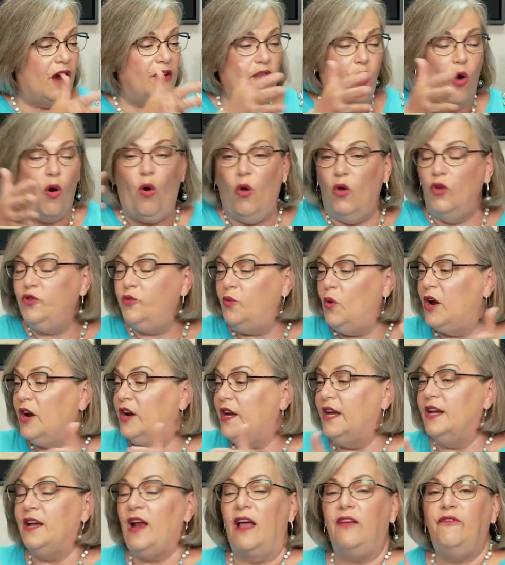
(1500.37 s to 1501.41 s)
the holes? Where
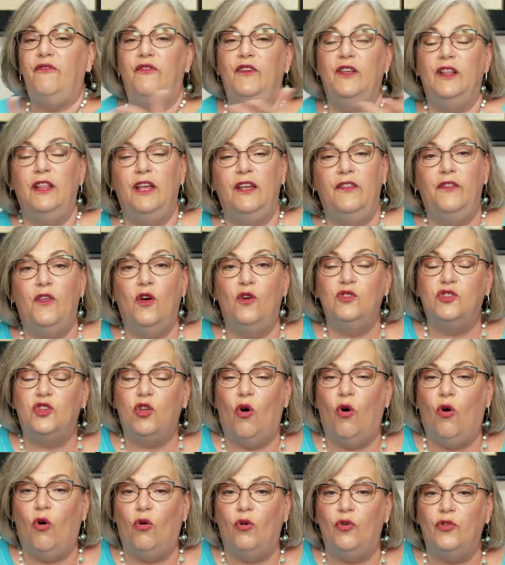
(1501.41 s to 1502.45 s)
can I fill in those
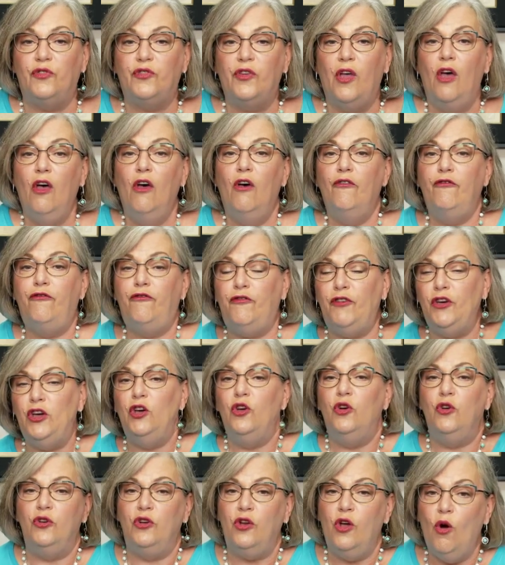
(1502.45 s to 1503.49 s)
holes?
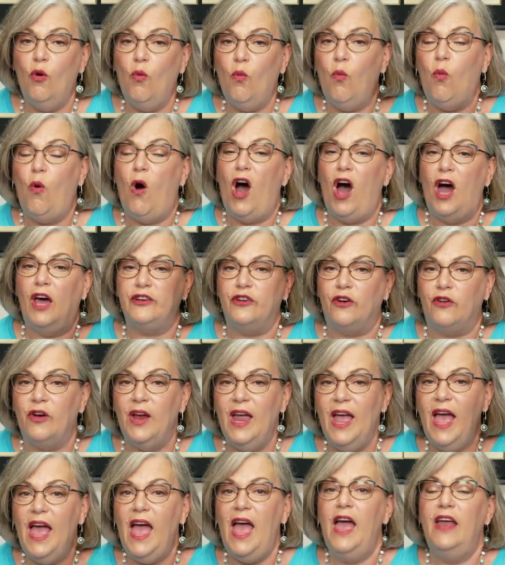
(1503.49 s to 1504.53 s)
Food, water,
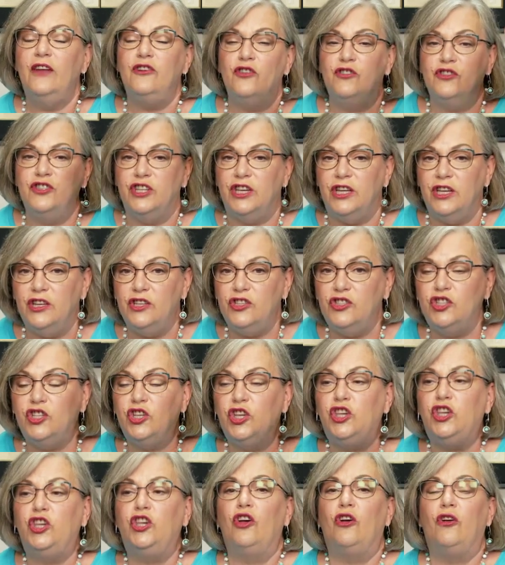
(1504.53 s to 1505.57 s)
energy,
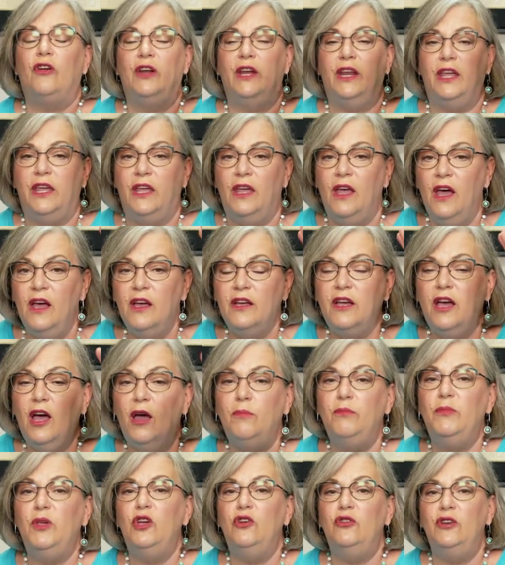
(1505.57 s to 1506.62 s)
security,
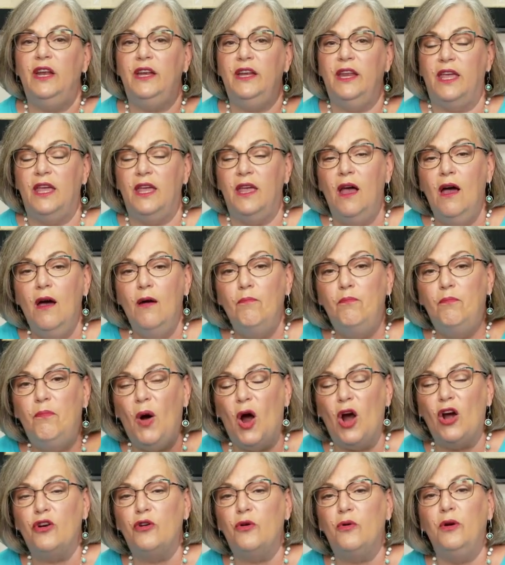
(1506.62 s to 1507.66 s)
community,
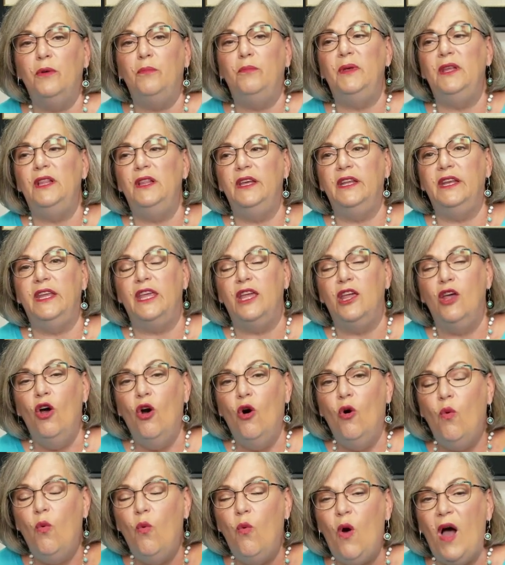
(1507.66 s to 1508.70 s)
barterability,
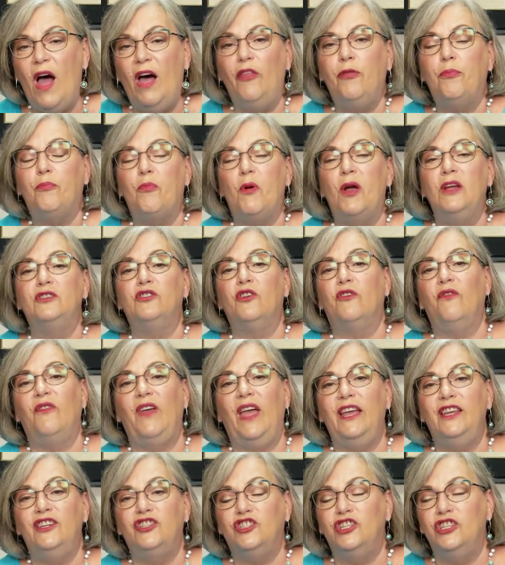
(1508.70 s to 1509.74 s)
wealth
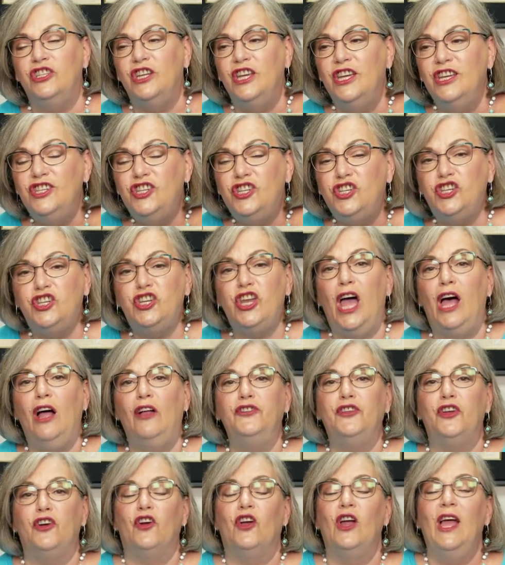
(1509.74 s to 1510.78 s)
preservation,
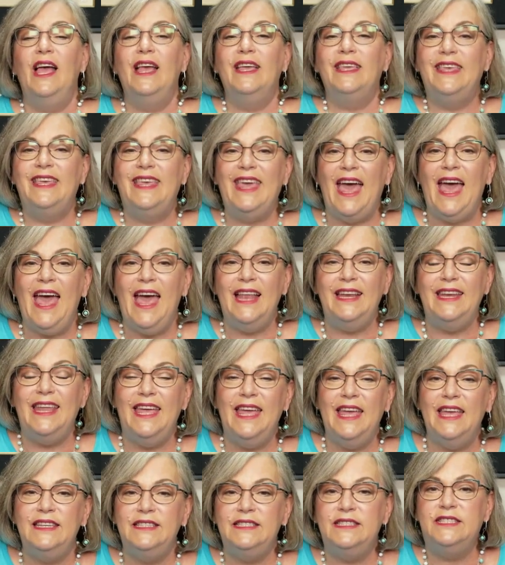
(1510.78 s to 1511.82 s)
shelter. Get
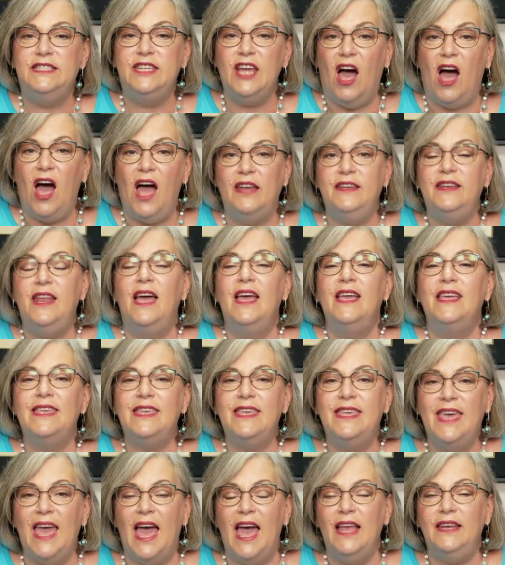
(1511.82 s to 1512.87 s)
it done.
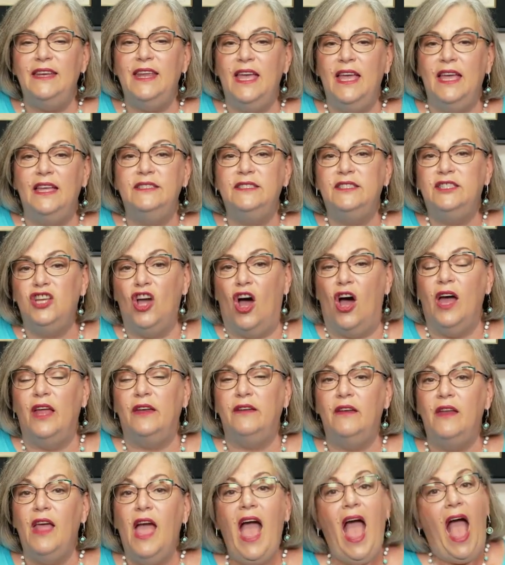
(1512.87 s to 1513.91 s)
Get it
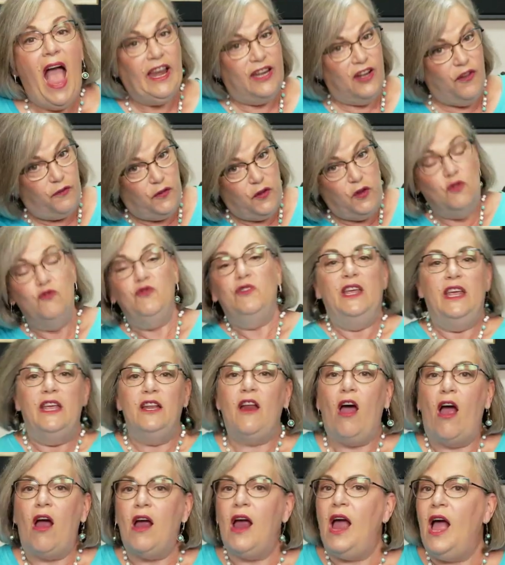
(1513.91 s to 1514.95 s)
done. And if you need
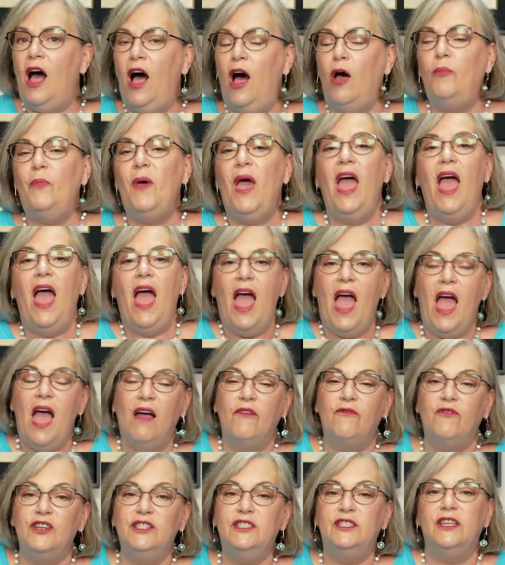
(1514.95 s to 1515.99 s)
our help,
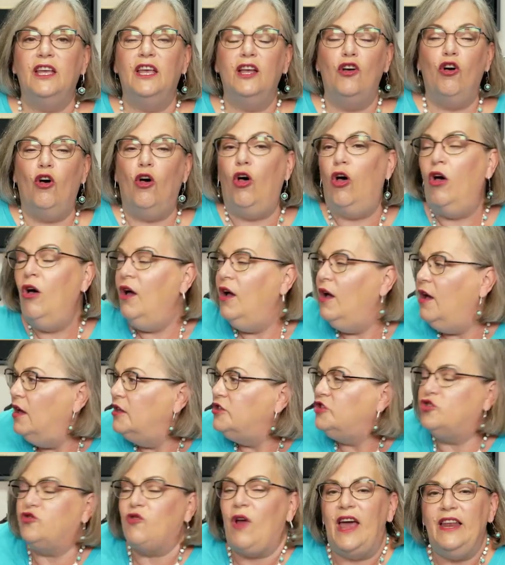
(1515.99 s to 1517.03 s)
every single
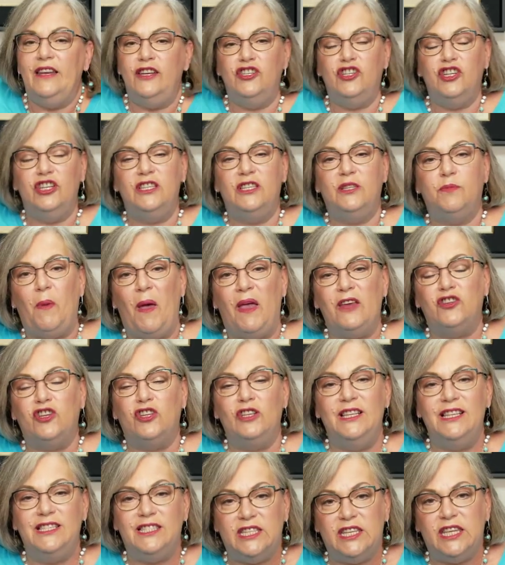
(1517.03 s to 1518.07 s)
strategy
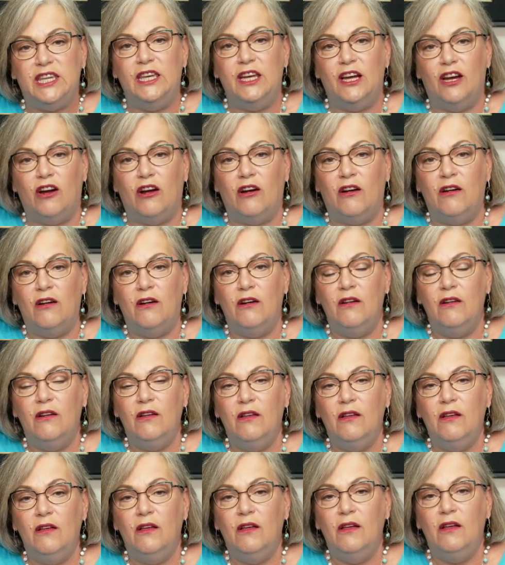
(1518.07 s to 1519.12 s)
specialist here
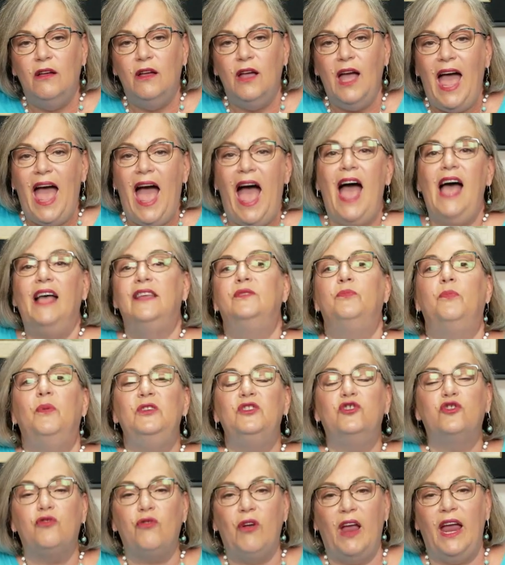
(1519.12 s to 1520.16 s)
has been
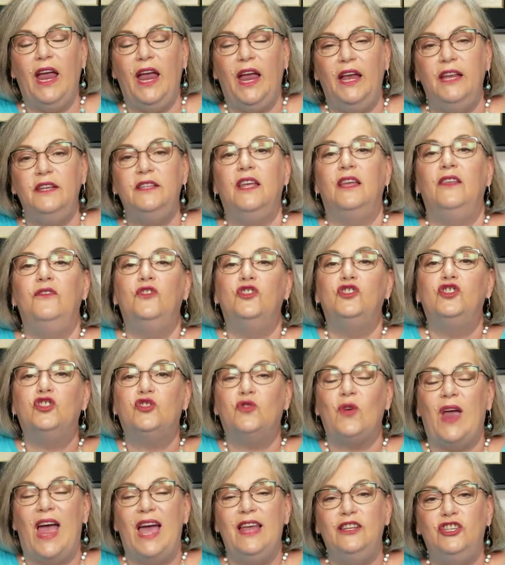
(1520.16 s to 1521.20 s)
trained in the
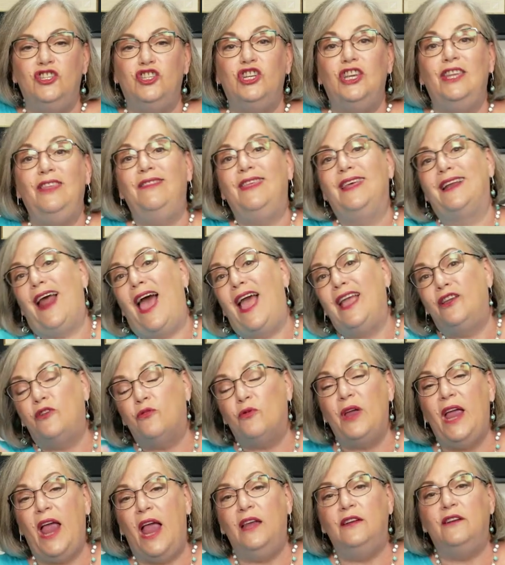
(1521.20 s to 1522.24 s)
strategy that I
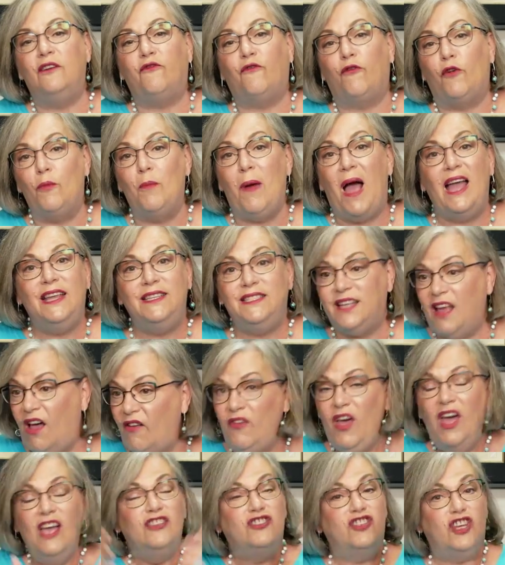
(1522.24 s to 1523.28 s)
created for
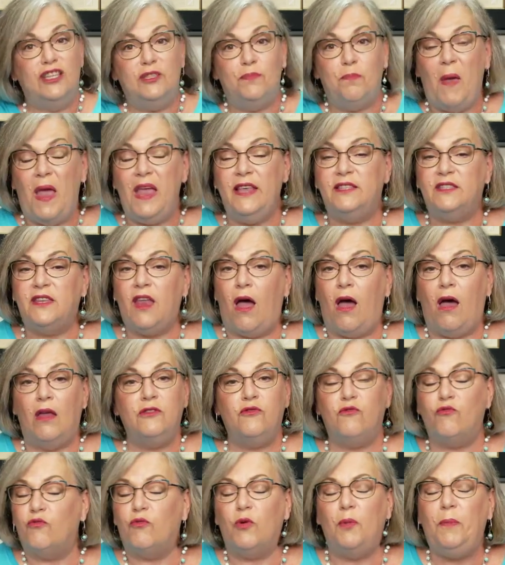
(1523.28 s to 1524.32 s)
myself just based
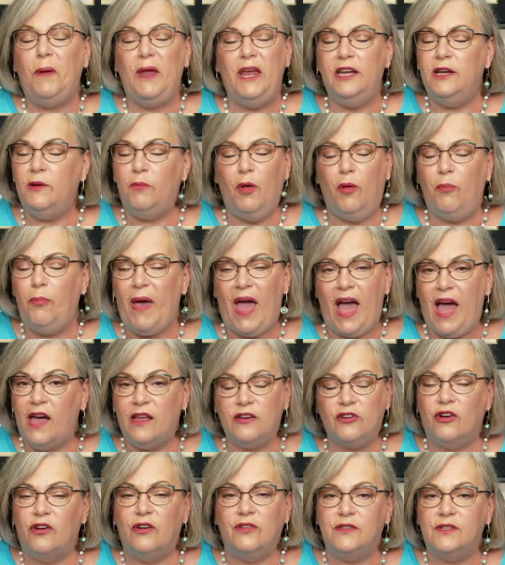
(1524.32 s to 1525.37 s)
on repeatable
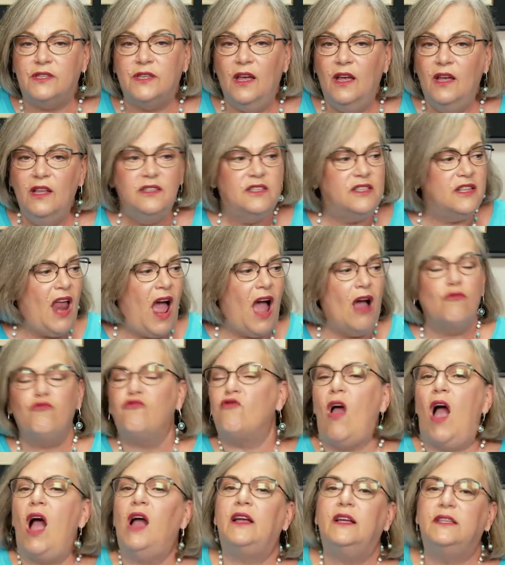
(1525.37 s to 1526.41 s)
patterns. It's not
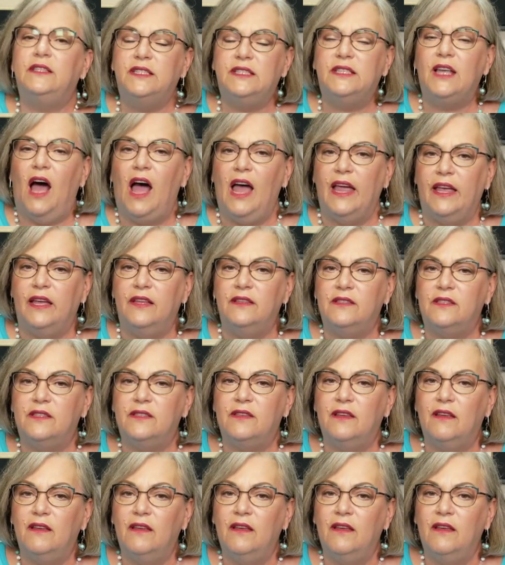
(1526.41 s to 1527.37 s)
rocket science.